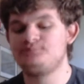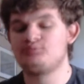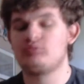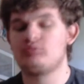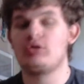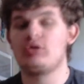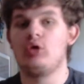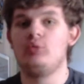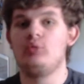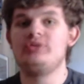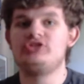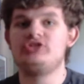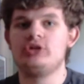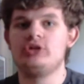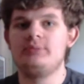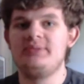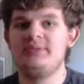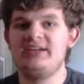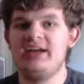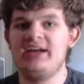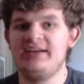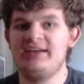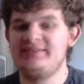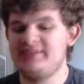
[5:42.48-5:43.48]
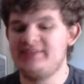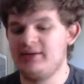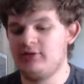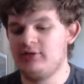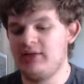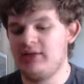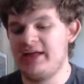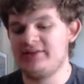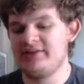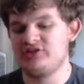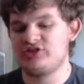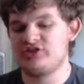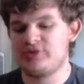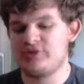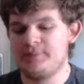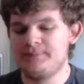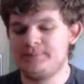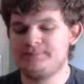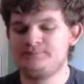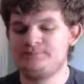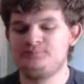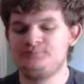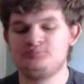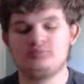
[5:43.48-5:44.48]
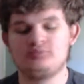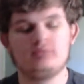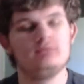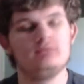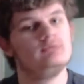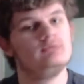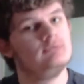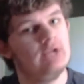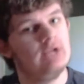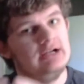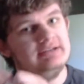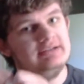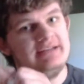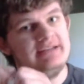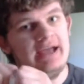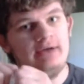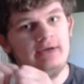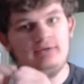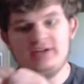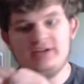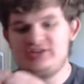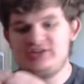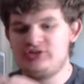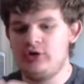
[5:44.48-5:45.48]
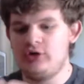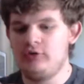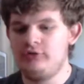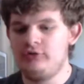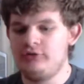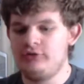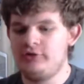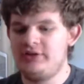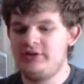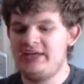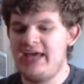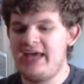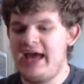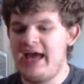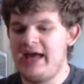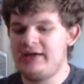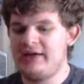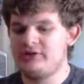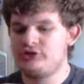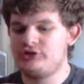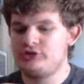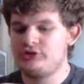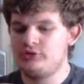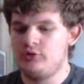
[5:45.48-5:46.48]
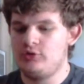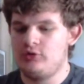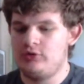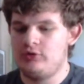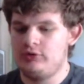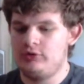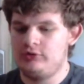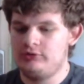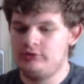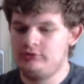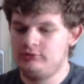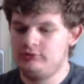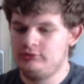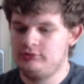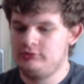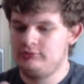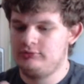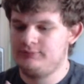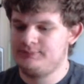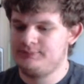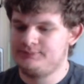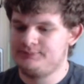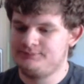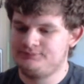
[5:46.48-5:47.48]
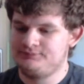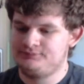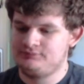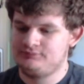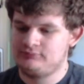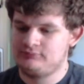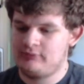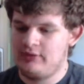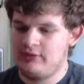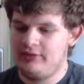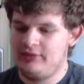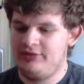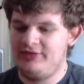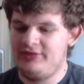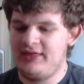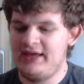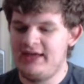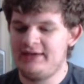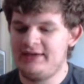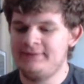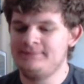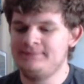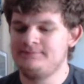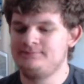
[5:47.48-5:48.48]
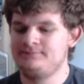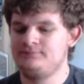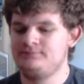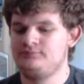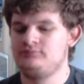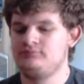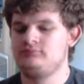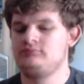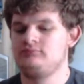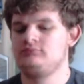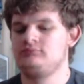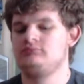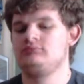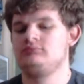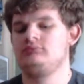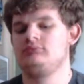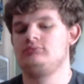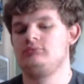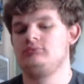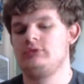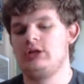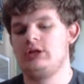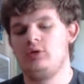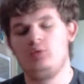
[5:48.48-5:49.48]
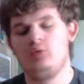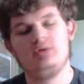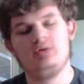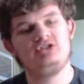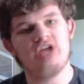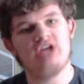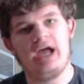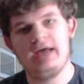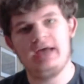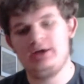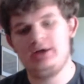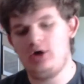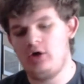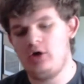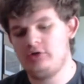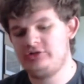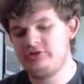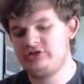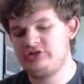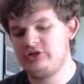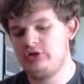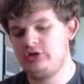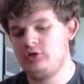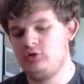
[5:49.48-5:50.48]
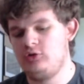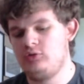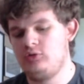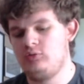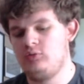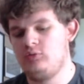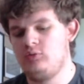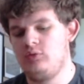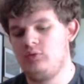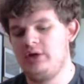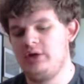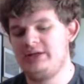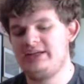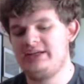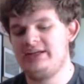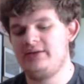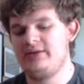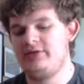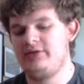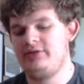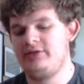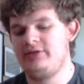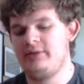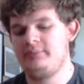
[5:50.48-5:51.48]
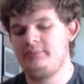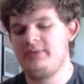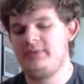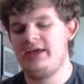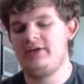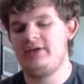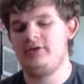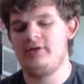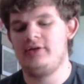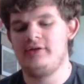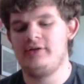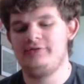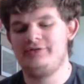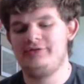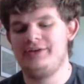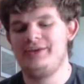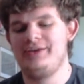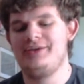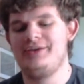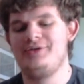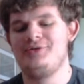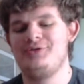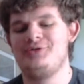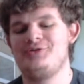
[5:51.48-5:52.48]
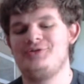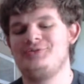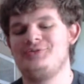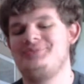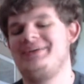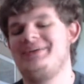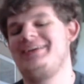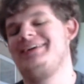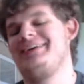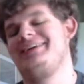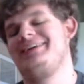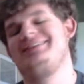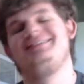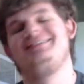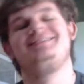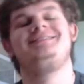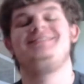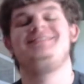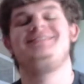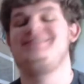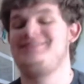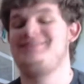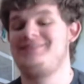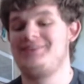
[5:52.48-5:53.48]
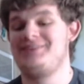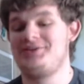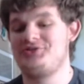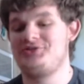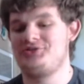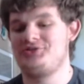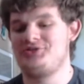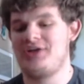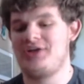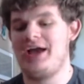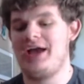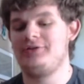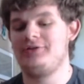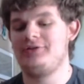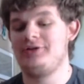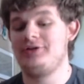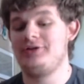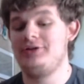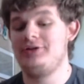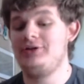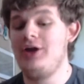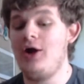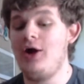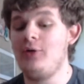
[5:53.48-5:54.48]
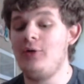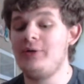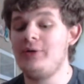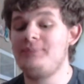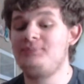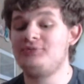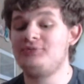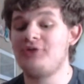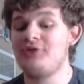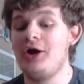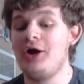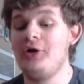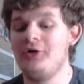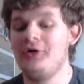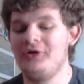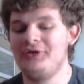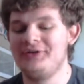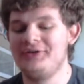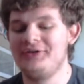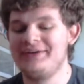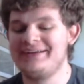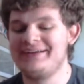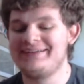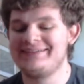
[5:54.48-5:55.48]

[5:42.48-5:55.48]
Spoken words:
We should be nice and cleansed. Now let's go for the actual thing, which I also want to get a thumbnail of. This is such childhood. No, it broke!